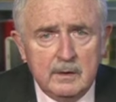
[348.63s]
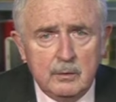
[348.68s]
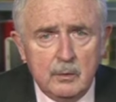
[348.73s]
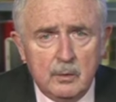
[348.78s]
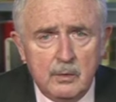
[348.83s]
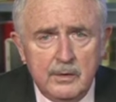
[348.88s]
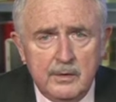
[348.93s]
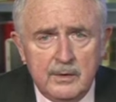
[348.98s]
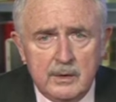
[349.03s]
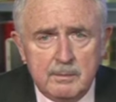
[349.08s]
And
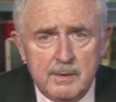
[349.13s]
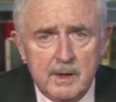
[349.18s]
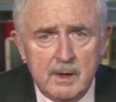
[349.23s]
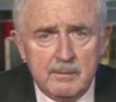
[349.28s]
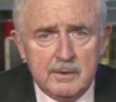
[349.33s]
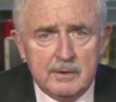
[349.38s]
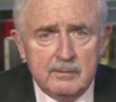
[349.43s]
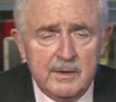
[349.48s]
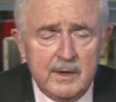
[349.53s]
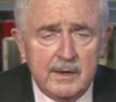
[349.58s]
all the
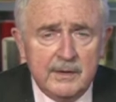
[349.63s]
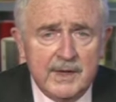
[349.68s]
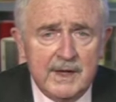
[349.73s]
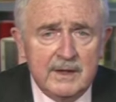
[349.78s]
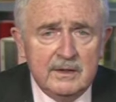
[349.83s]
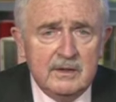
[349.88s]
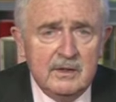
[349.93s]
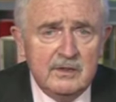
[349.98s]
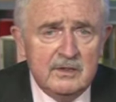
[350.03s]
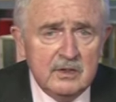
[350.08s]
Department of Health
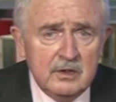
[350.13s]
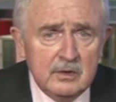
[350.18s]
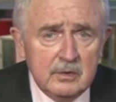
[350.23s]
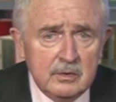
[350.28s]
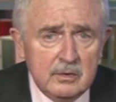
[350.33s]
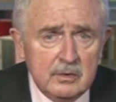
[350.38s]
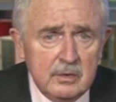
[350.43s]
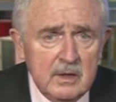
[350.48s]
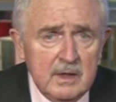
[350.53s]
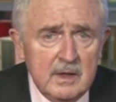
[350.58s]
had to
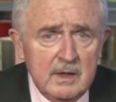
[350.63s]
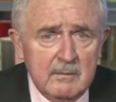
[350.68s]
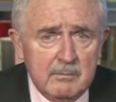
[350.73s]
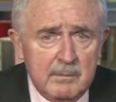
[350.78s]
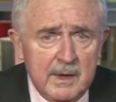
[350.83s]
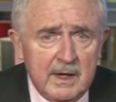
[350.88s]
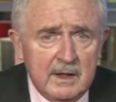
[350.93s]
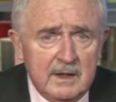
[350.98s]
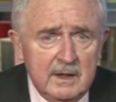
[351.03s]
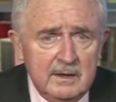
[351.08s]
do
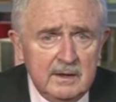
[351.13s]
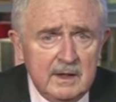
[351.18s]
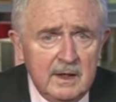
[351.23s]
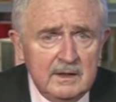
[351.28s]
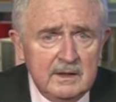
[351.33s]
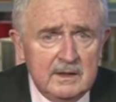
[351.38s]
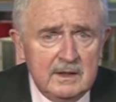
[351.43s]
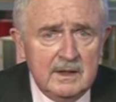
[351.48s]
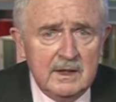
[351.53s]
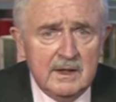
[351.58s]
back in
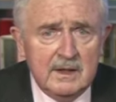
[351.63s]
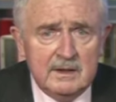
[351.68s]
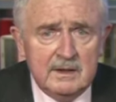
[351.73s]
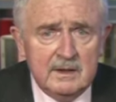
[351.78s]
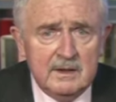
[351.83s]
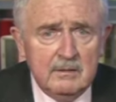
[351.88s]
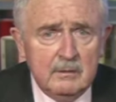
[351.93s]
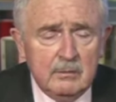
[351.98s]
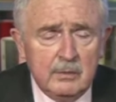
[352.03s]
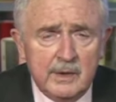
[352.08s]

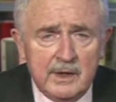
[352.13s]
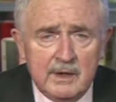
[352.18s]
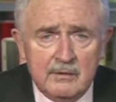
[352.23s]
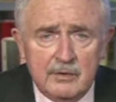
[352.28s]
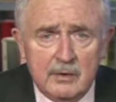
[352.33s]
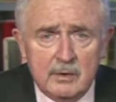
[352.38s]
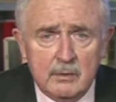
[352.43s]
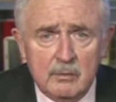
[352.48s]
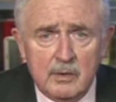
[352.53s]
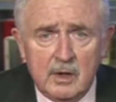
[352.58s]
1980,
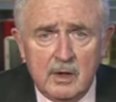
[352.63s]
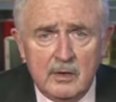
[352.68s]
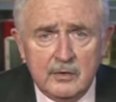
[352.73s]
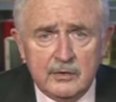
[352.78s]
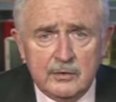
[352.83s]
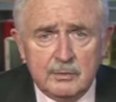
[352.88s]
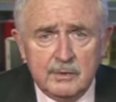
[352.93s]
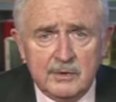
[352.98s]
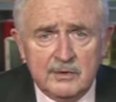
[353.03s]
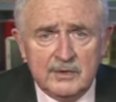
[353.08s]
whatever it
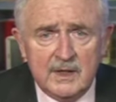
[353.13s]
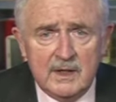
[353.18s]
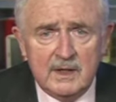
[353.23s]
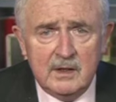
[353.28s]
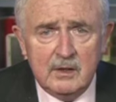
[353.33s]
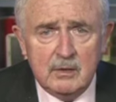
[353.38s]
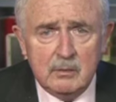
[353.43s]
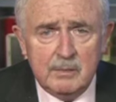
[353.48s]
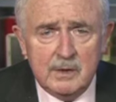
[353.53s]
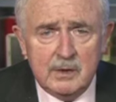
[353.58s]
was say,
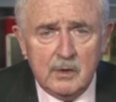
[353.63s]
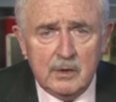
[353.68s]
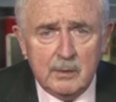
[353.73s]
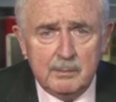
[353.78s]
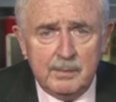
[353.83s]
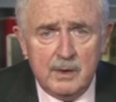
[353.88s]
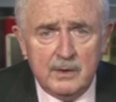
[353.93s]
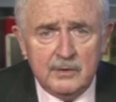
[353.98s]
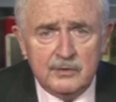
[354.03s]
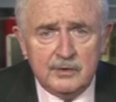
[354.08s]
look, we got the
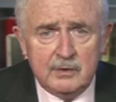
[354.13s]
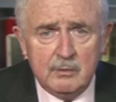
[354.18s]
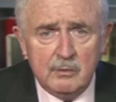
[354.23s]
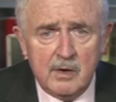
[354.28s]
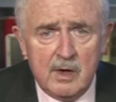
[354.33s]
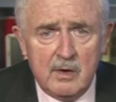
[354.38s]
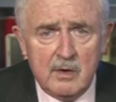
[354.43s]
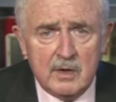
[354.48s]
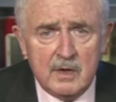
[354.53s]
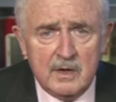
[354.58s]
policy
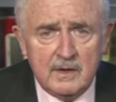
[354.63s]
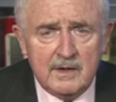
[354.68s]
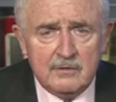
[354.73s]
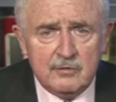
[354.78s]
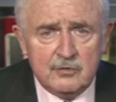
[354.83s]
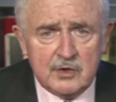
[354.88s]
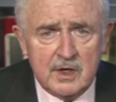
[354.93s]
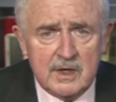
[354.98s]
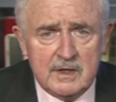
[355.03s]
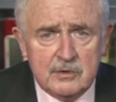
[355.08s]
wrong,
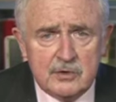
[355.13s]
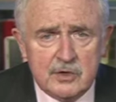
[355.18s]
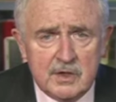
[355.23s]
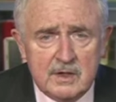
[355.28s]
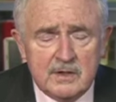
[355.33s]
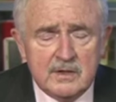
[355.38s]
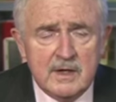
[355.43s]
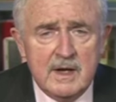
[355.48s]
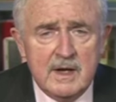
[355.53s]
let's change it.